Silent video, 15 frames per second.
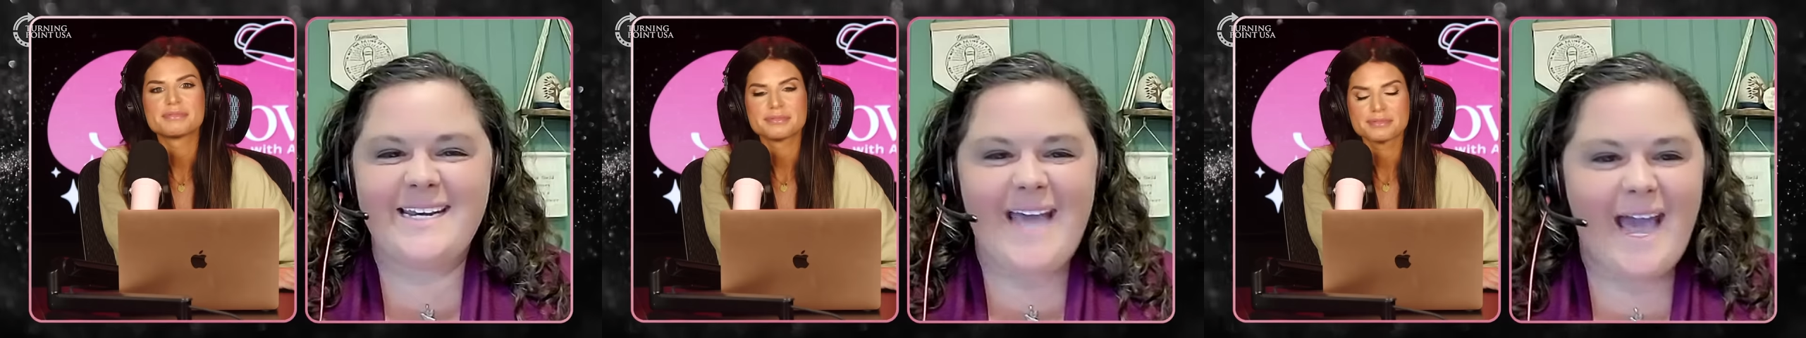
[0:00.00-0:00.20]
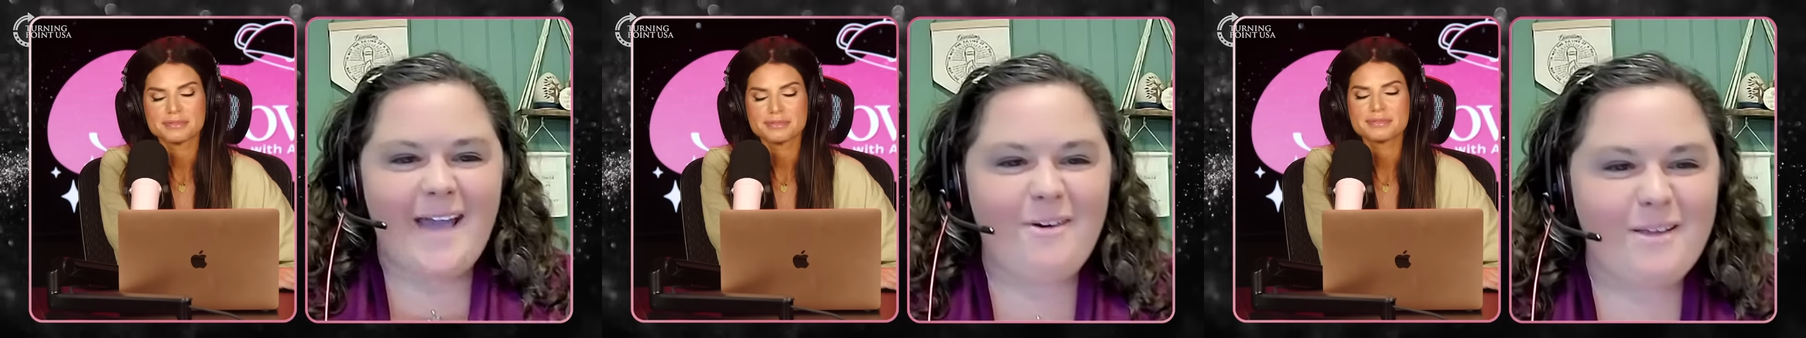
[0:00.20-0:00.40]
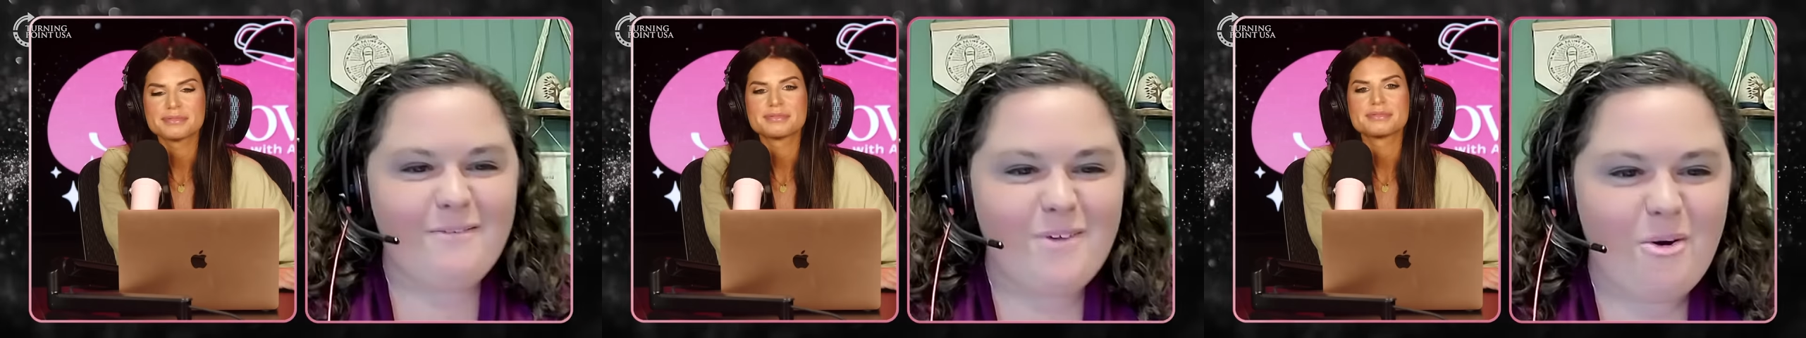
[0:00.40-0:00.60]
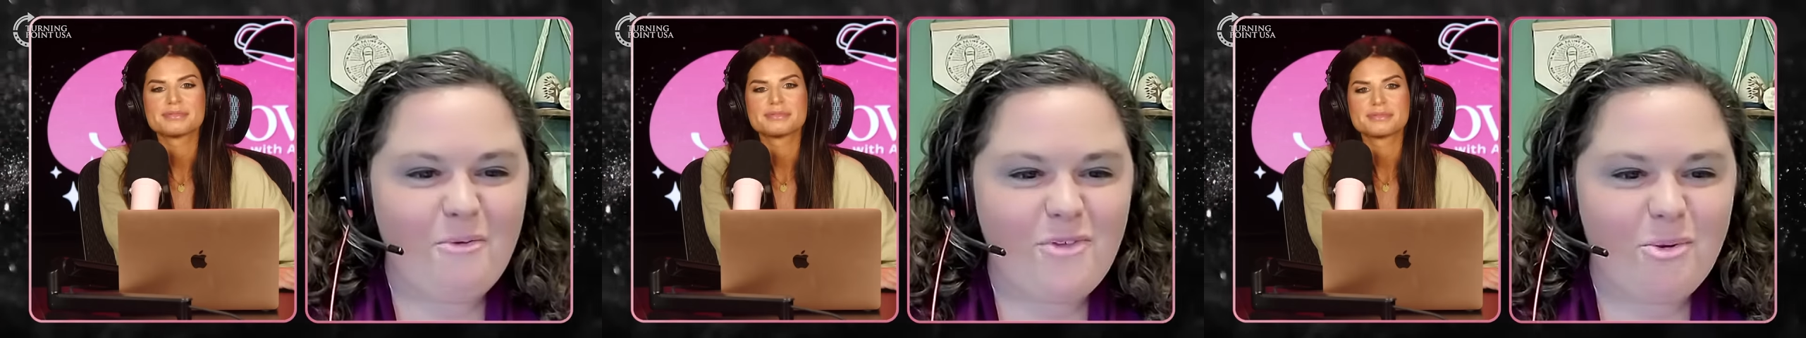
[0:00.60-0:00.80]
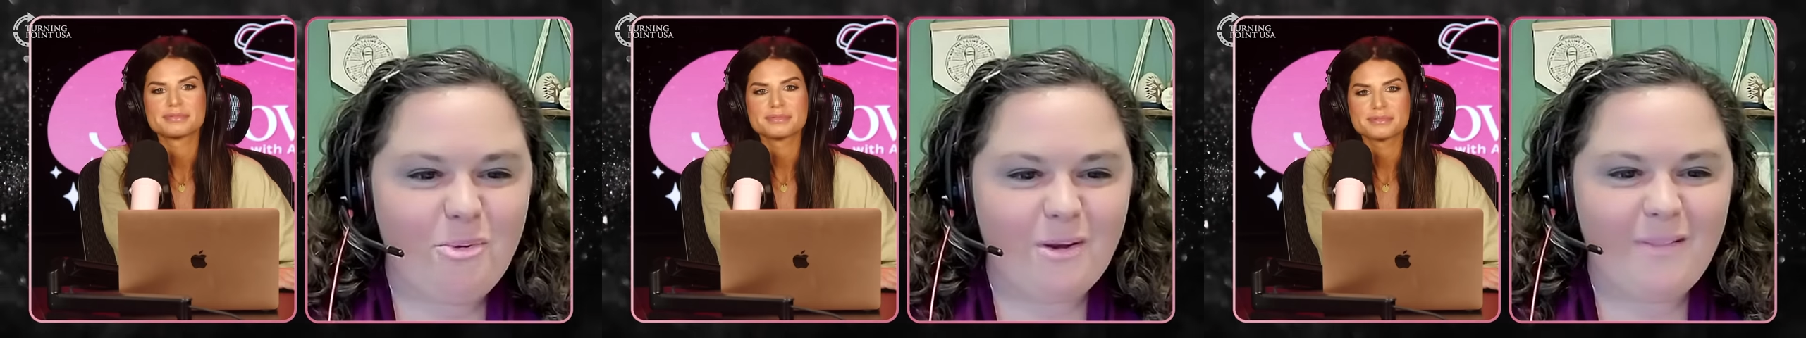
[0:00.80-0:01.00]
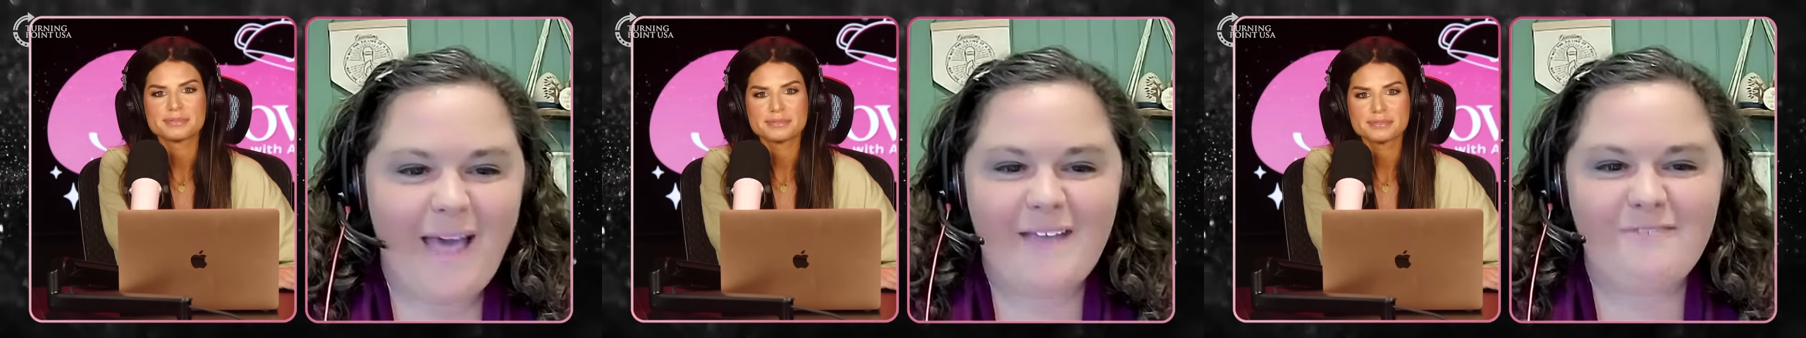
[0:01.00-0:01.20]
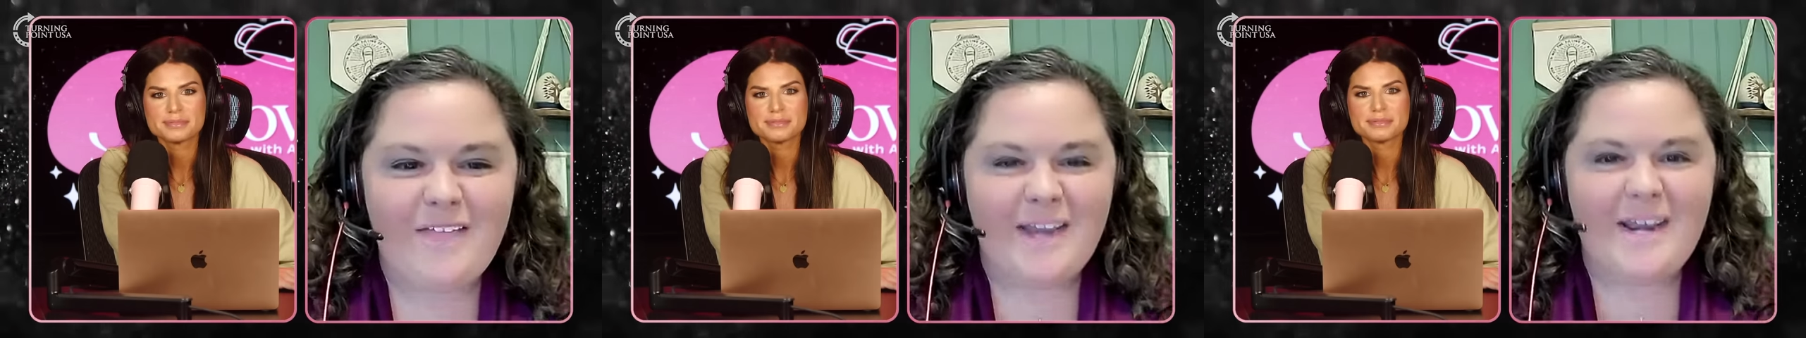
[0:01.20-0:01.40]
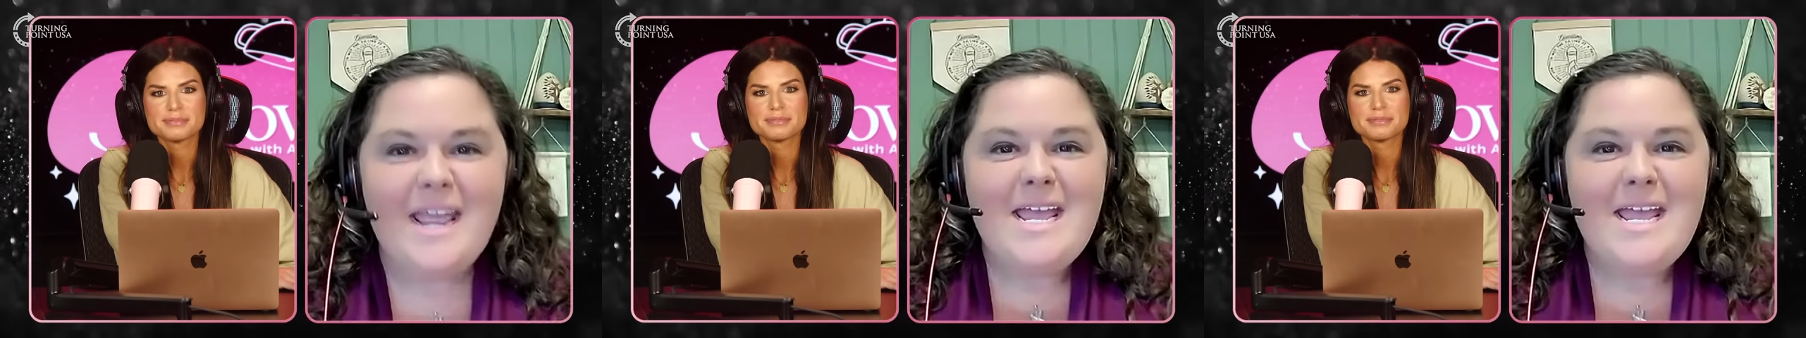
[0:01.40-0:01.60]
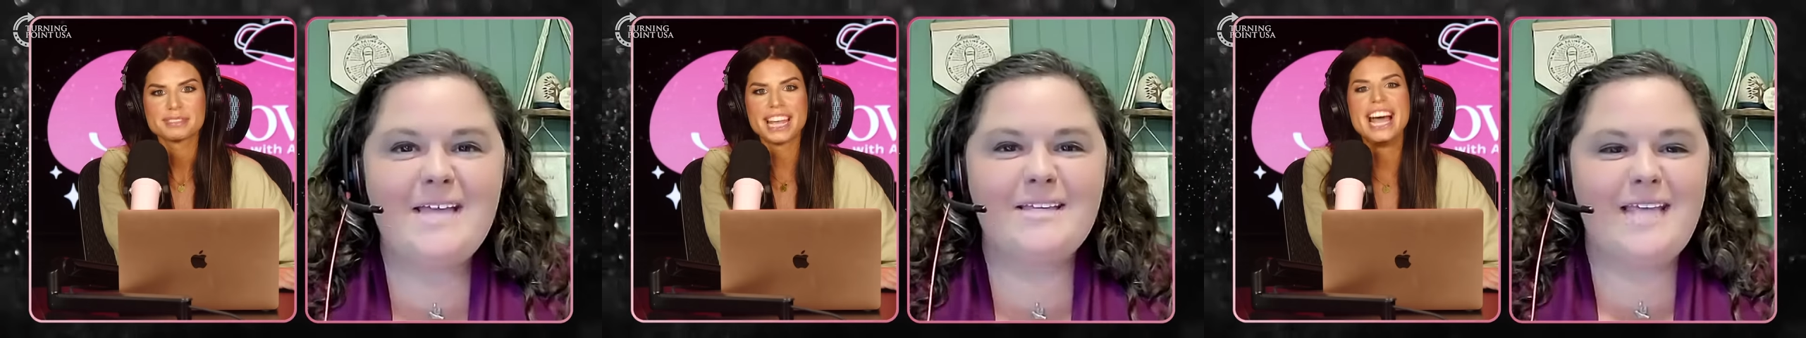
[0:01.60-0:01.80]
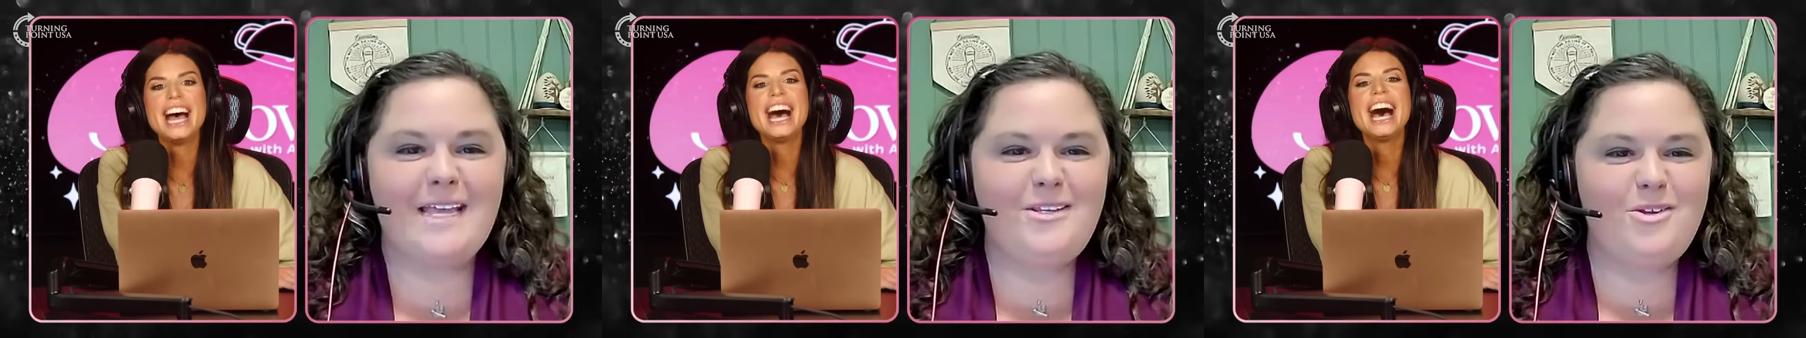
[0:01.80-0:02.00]
Speaker 1: I don't even know if you were alive then. you
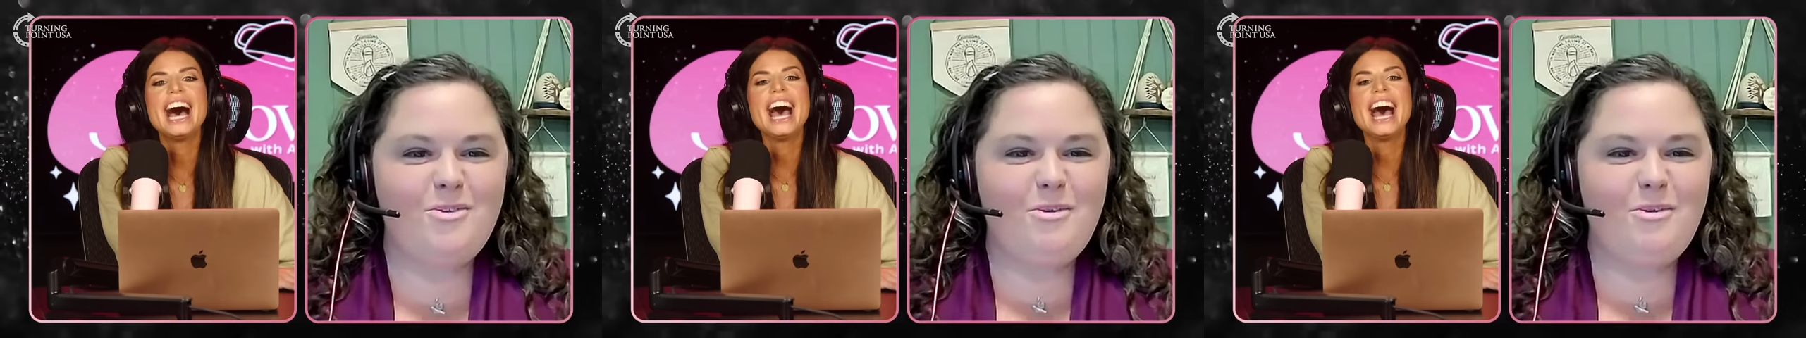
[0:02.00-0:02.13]
like you were